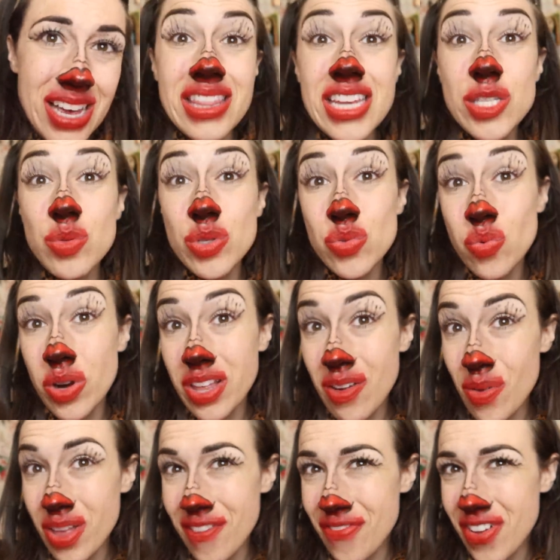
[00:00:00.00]
This was really,
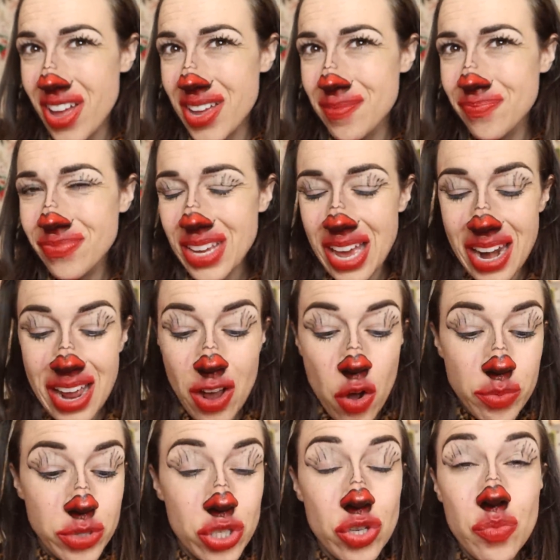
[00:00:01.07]
really fun, and I
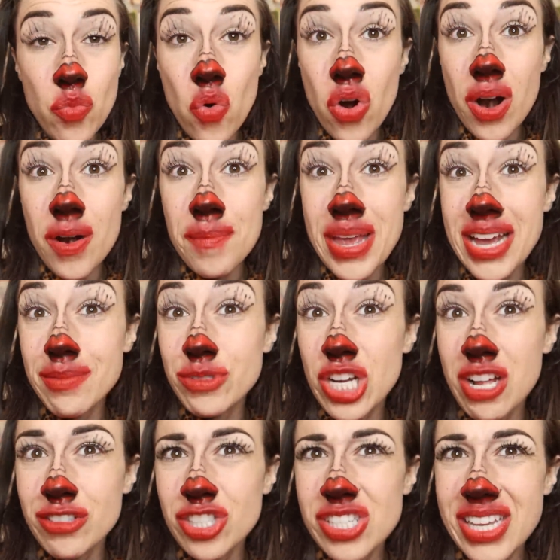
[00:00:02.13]
hope to do more makeup
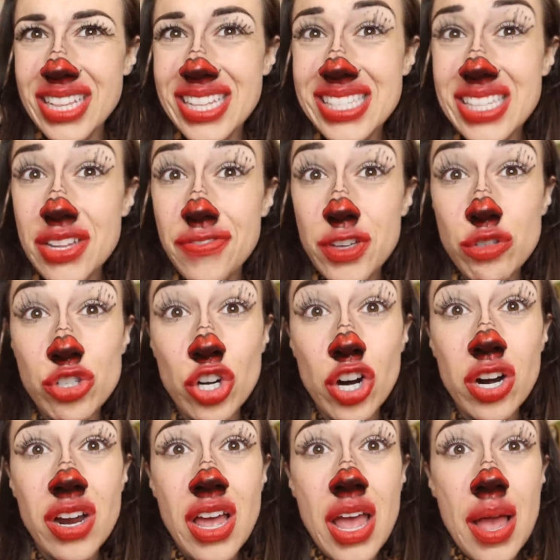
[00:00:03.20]
challenges like this in the
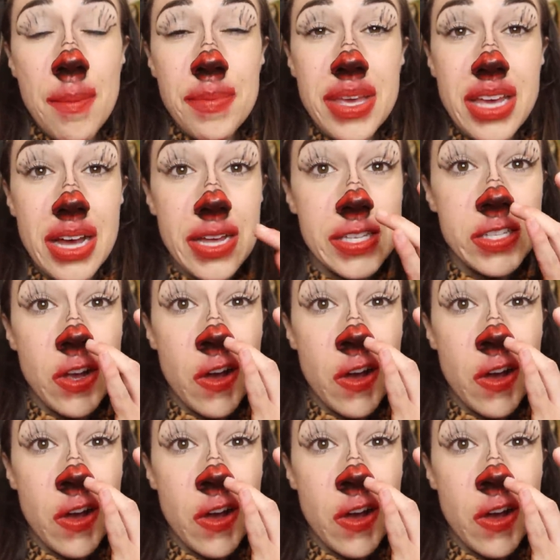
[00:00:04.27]
future because